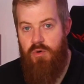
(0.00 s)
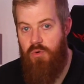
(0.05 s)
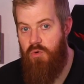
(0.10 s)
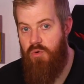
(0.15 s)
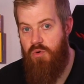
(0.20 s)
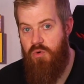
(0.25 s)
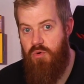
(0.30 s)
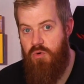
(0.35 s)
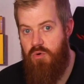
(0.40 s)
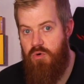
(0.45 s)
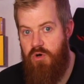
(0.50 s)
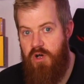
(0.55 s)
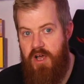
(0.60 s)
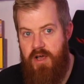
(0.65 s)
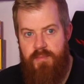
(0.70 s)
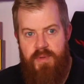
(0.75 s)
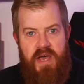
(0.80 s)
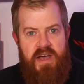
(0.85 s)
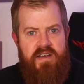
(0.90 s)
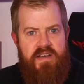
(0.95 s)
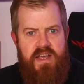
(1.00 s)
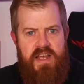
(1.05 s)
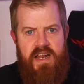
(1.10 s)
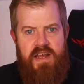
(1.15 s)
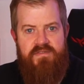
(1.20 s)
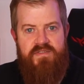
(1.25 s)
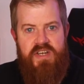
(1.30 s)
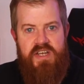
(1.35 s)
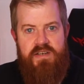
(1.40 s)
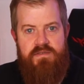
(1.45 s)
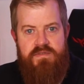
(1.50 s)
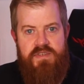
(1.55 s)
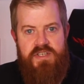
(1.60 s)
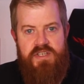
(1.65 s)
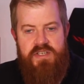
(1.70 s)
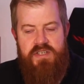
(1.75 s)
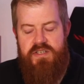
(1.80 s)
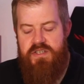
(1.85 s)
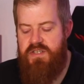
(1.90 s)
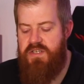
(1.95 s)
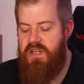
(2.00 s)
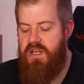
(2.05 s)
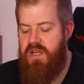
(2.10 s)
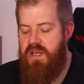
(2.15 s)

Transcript: or about 11 ounces,